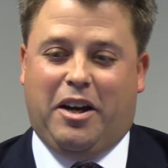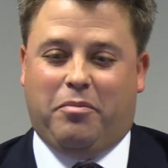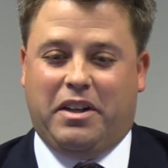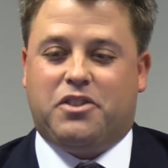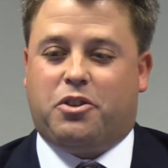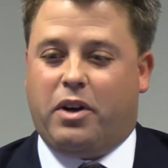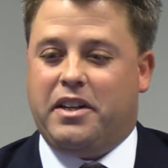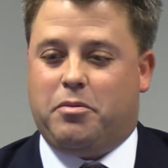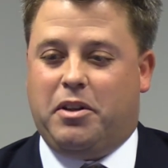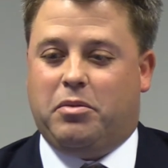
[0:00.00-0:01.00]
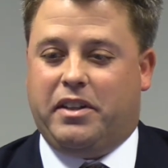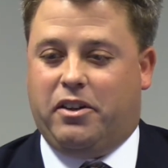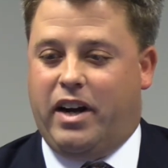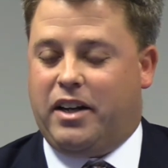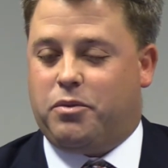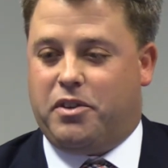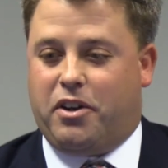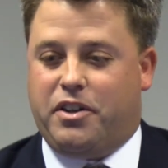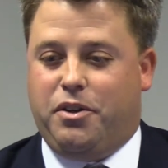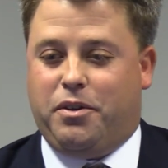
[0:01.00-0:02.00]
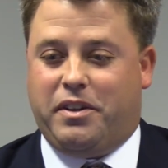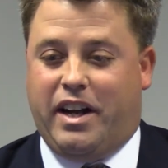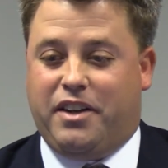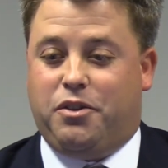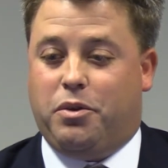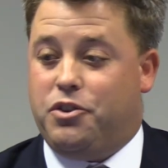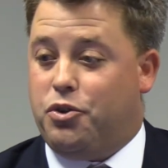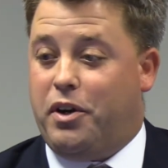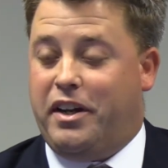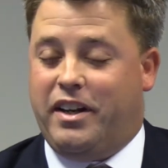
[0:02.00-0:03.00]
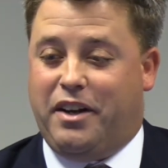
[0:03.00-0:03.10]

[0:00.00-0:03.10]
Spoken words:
It's great to be able to interact with our youth, and I do enjoy it.